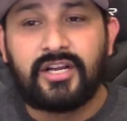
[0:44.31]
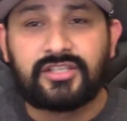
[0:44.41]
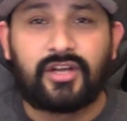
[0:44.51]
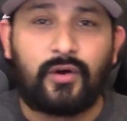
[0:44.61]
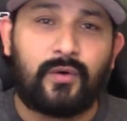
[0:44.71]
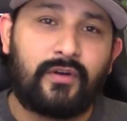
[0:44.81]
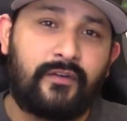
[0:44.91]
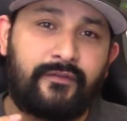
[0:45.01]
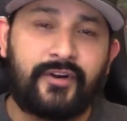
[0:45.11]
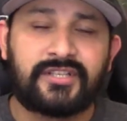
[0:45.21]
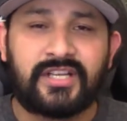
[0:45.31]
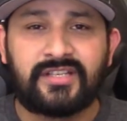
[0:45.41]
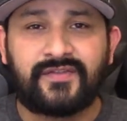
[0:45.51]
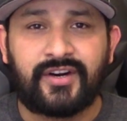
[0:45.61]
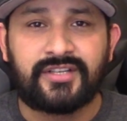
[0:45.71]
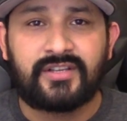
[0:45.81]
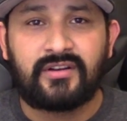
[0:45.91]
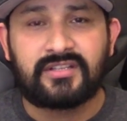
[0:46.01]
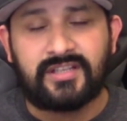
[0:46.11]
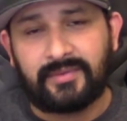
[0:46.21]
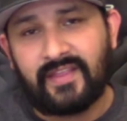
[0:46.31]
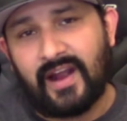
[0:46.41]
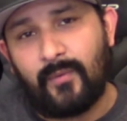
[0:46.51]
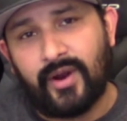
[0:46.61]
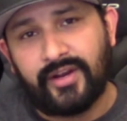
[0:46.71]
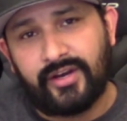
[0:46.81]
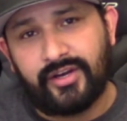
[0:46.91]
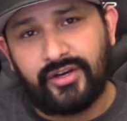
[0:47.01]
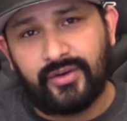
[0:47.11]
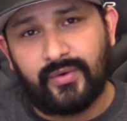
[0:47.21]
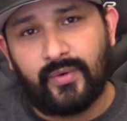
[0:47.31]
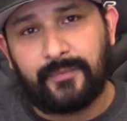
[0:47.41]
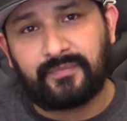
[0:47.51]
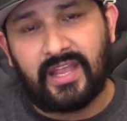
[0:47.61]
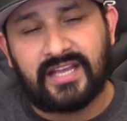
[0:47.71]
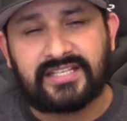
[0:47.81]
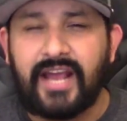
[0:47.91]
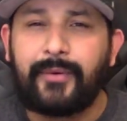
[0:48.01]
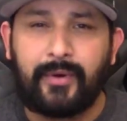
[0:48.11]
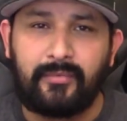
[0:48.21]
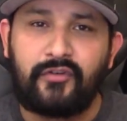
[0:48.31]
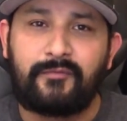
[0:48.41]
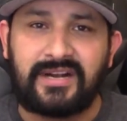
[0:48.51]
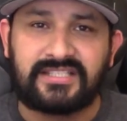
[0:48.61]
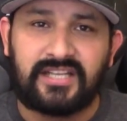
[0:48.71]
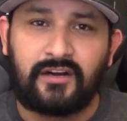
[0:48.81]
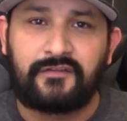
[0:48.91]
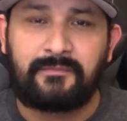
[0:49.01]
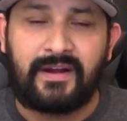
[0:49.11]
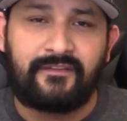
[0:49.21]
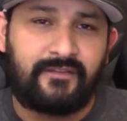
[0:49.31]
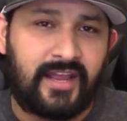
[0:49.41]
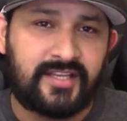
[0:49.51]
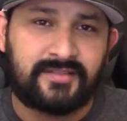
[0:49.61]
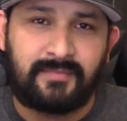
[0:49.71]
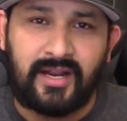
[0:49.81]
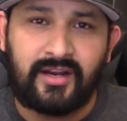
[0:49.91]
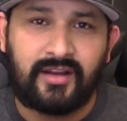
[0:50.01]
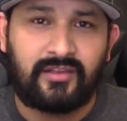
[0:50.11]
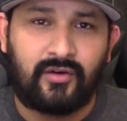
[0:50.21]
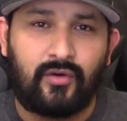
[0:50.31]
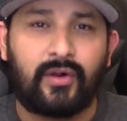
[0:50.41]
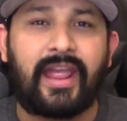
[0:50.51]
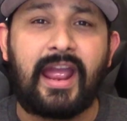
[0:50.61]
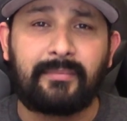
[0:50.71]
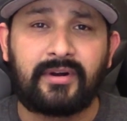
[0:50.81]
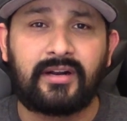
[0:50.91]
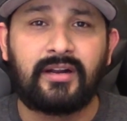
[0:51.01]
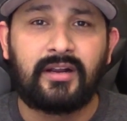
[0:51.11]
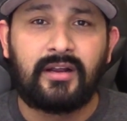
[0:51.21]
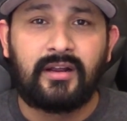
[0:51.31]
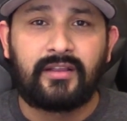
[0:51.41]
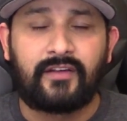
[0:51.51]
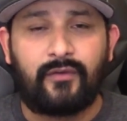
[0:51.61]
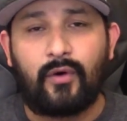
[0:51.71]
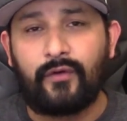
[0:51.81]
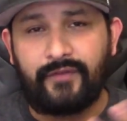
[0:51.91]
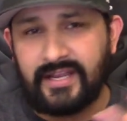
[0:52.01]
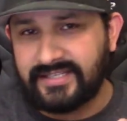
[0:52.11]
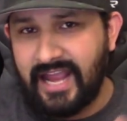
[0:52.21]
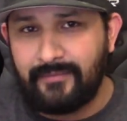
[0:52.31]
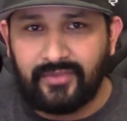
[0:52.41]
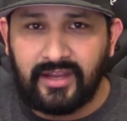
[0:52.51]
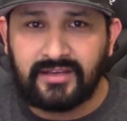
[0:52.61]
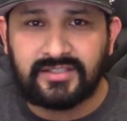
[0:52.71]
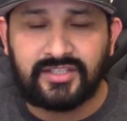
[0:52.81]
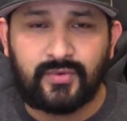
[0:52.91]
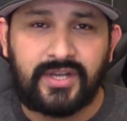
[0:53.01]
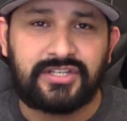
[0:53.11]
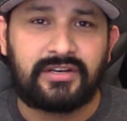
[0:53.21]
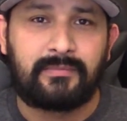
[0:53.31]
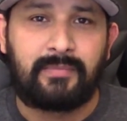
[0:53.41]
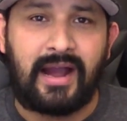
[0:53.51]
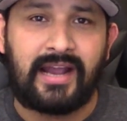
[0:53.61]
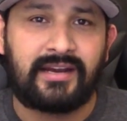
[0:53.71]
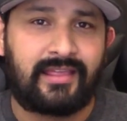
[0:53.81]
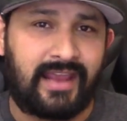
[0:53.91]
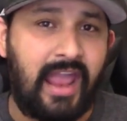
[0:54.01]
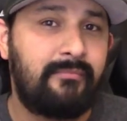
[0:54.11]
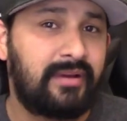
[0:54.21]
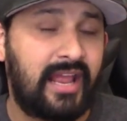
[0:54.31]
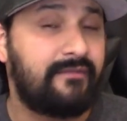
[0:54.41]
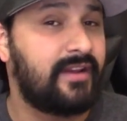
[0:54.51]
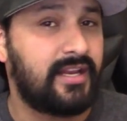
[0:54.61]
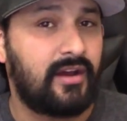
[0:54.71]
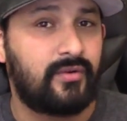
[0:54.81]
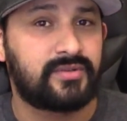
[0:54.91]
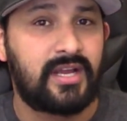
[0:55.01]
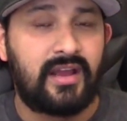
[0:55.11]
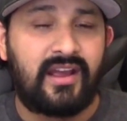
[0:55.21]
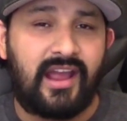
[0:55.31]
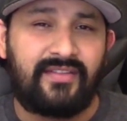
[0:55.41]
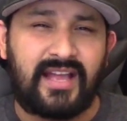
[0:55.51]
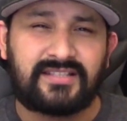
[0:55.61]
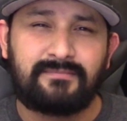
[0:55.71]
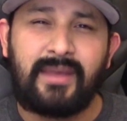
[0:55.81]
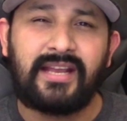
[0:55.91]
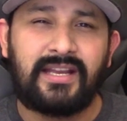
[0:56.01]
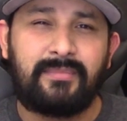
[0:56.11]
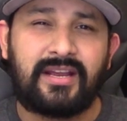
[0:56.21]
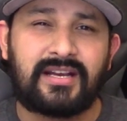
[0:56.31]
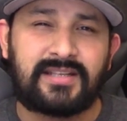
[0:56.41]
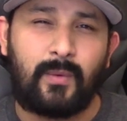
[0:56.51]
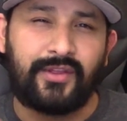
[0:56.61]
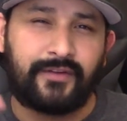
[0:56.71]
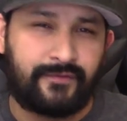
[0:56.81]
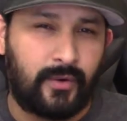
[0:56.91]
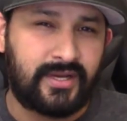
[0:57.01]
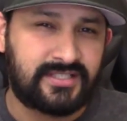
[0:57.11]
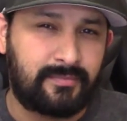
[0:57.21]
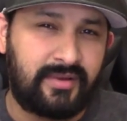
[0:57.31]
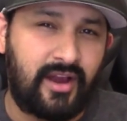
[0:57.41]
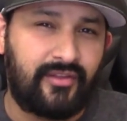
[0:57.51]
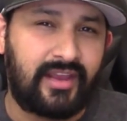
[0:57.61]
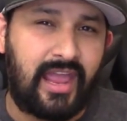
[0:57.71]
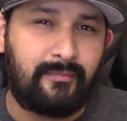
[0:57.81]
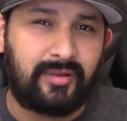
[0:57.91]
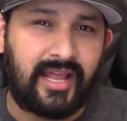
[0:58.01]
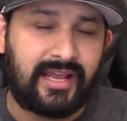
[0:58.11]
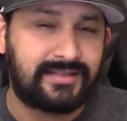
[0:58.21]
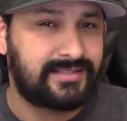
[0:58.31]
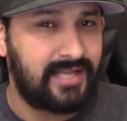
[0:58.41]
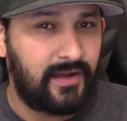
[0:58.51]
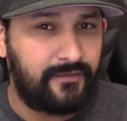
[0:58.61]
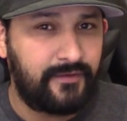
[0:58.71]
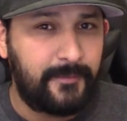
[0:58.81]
So first things first, something that I wanted to do is kind of remove myself, my face, the whole camera, the whole face cam thing situation behind the gameplay videos, and that's mainly because I want the focus to be on the gameplay itself